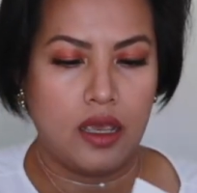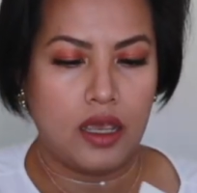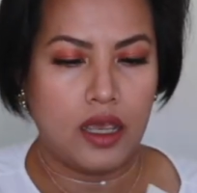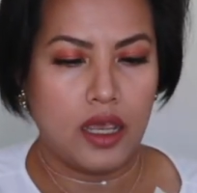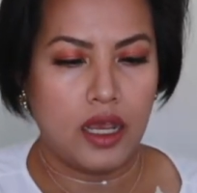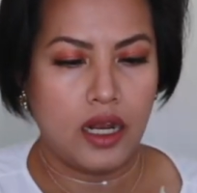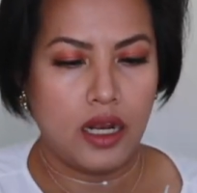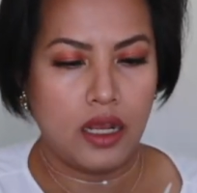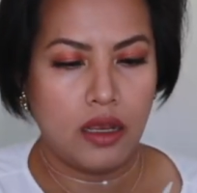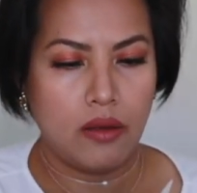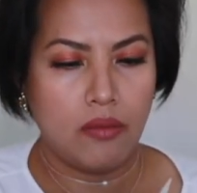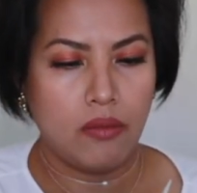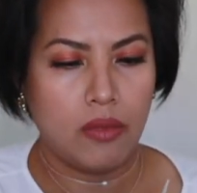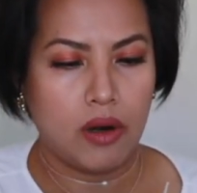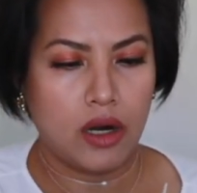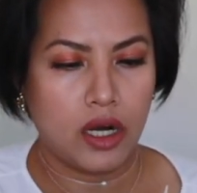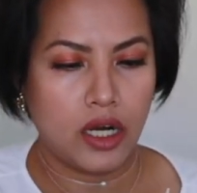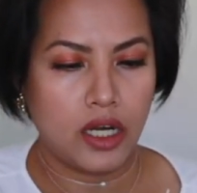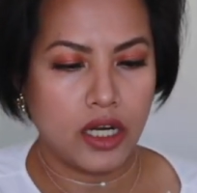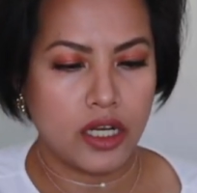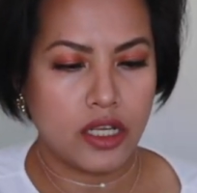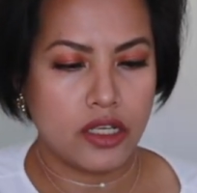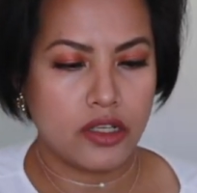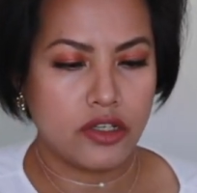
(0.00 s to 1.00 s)
and a
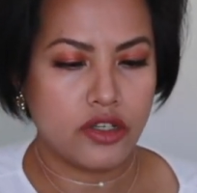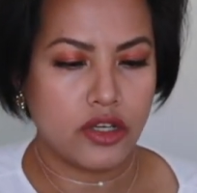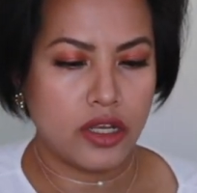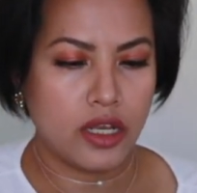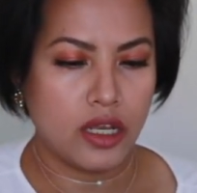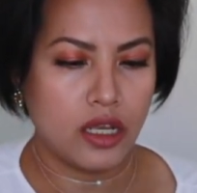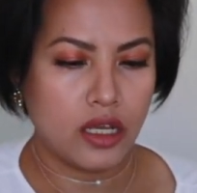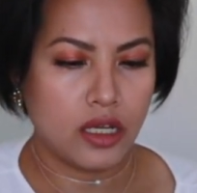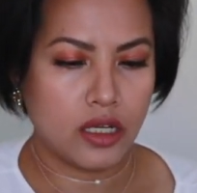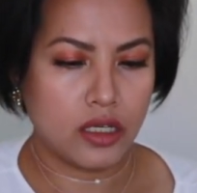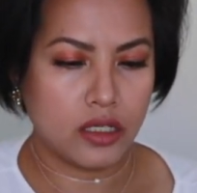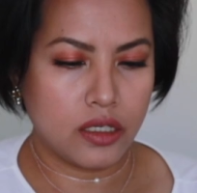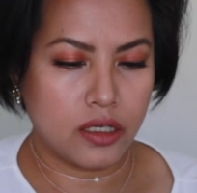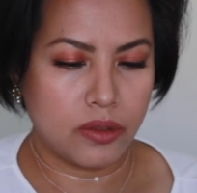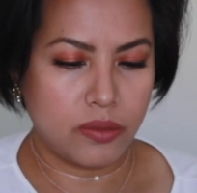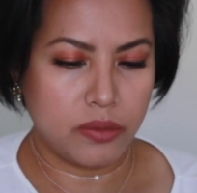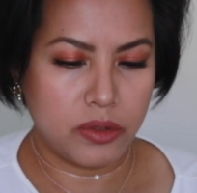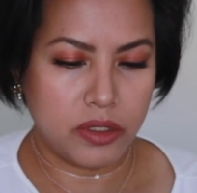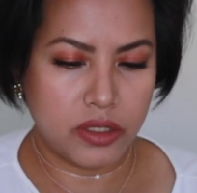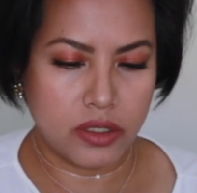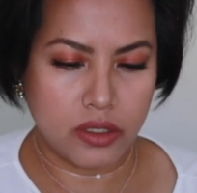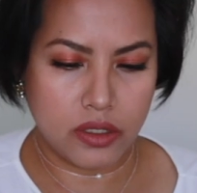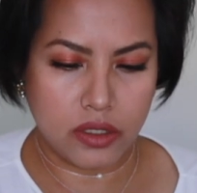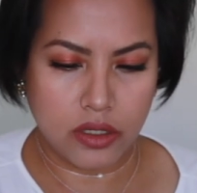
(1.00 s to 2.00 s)
Marc
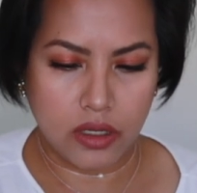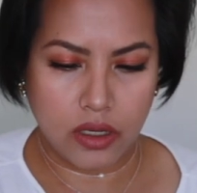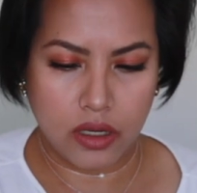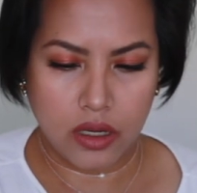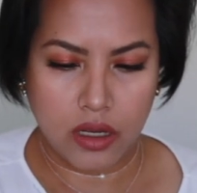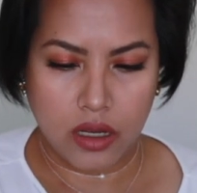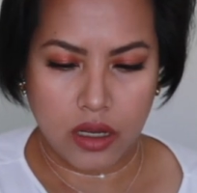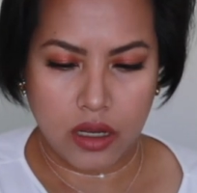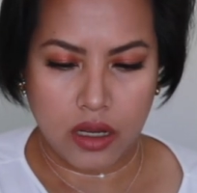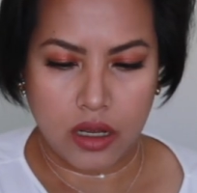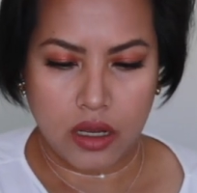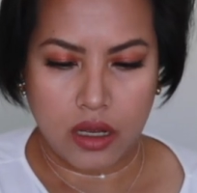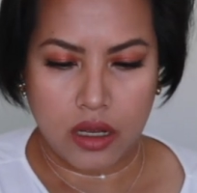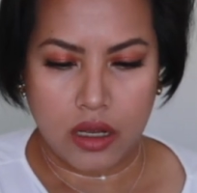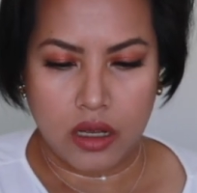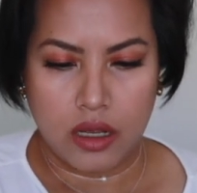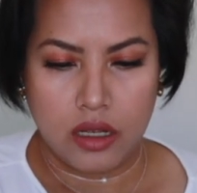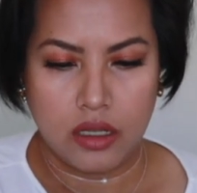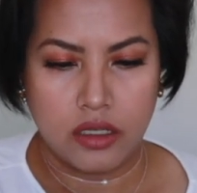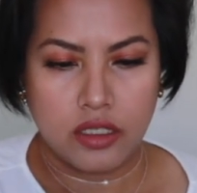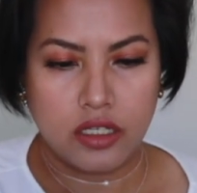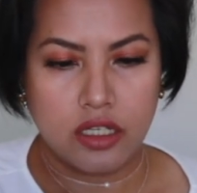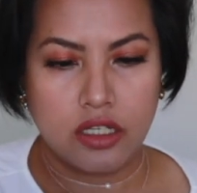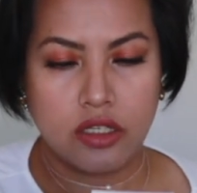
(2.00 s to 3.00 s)
Jacobs,
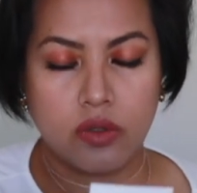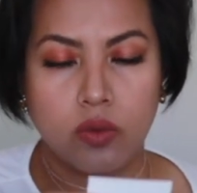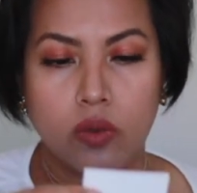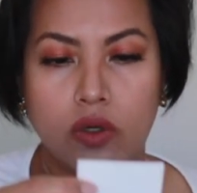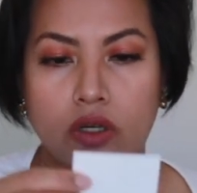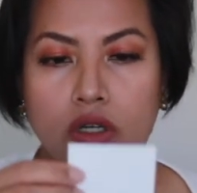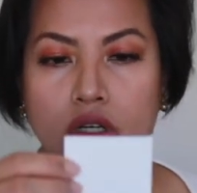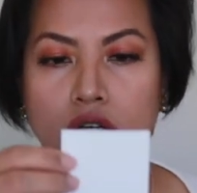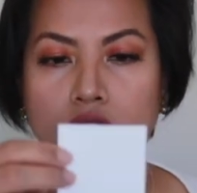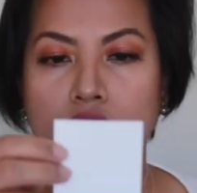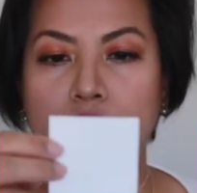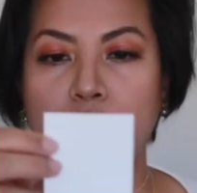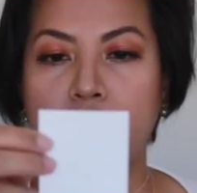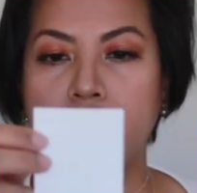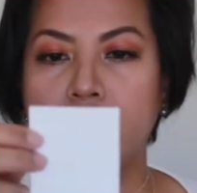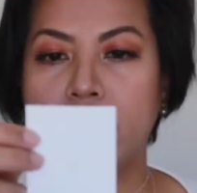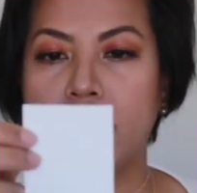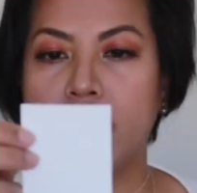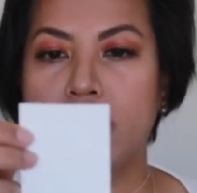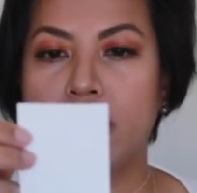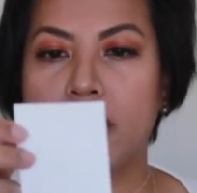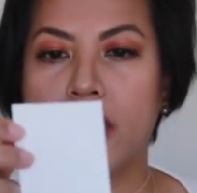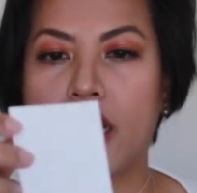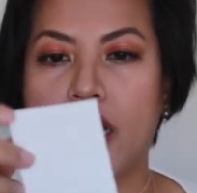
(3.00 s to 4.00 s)
says
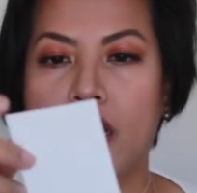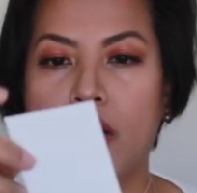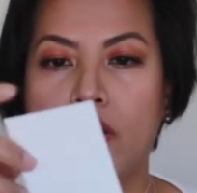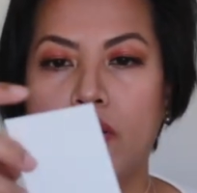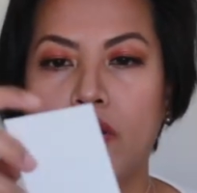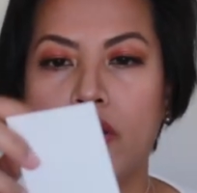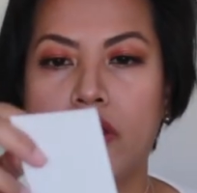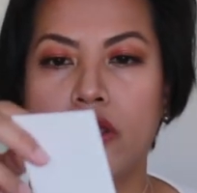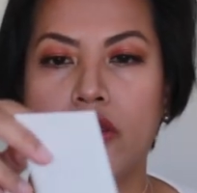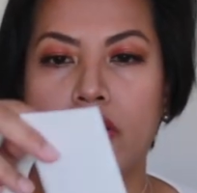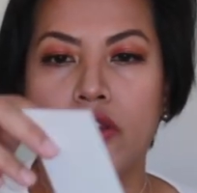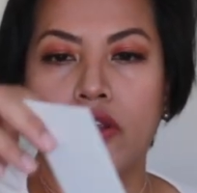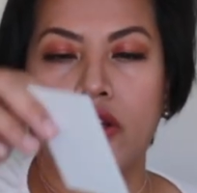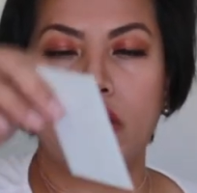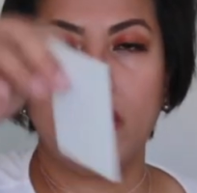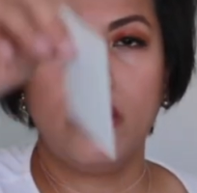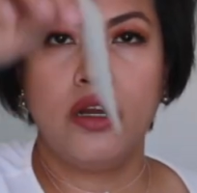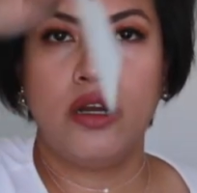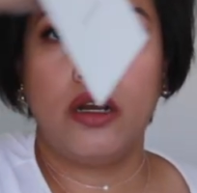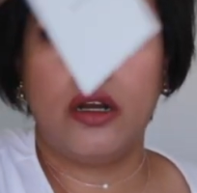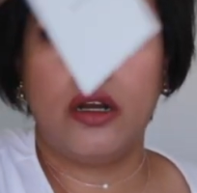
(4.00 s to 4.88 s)
100% cow leather.